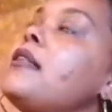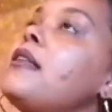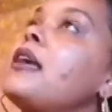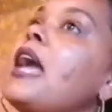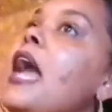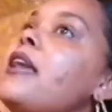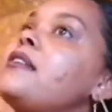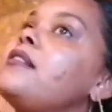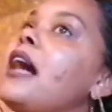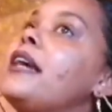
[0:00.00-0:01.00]
the
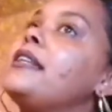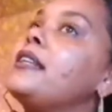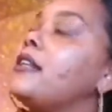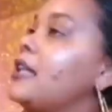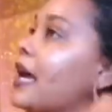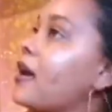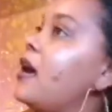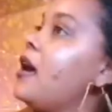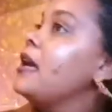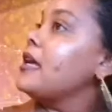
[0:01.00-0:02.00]
candle idea, like
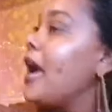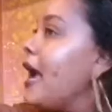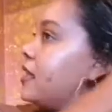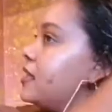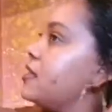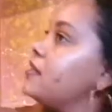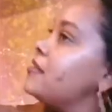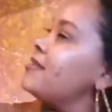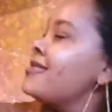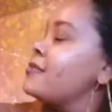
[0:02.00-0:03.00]

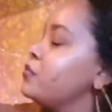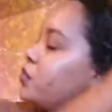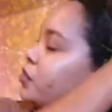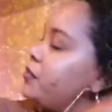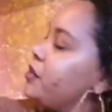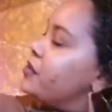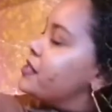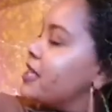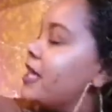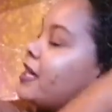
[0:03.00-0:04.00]
candles, mood
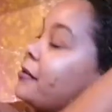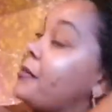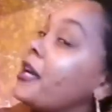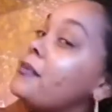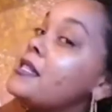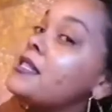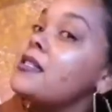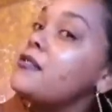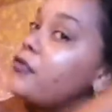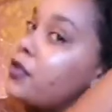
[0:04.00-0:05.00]
music, get a
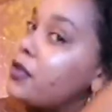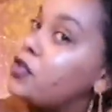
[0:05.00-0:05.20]
babysitter for the